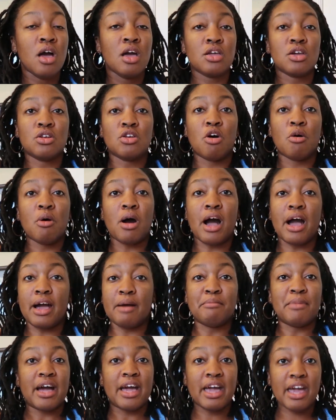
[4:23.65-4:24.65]
you know,
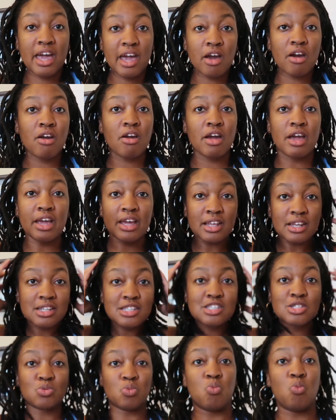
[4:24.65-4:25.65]
my hair,
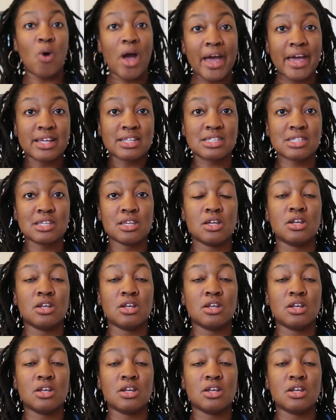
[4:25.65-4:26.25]
it sweats,